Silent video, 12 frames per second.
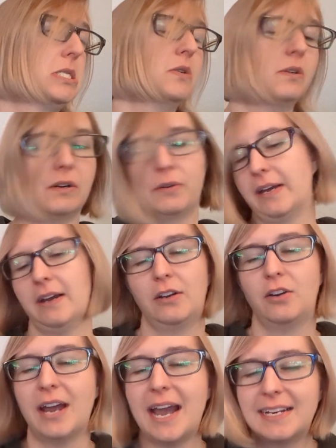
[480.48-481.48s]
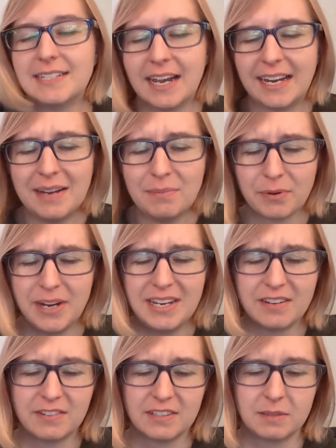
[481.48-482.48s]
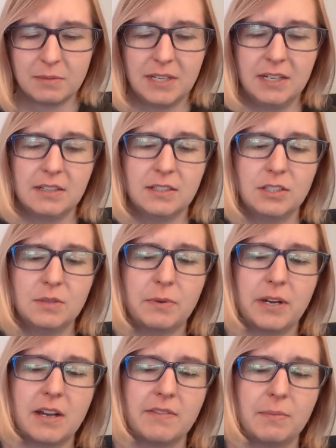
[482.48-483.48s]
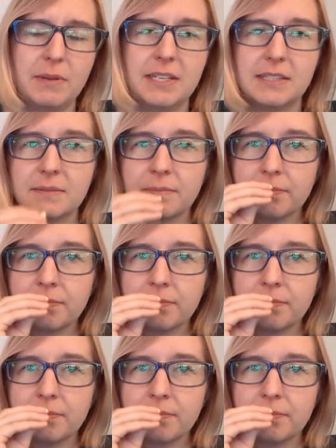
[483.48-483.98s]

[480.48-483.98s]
Oh, okay, I cracked it. I can't break it for some reason. Here, let's just break off a piece.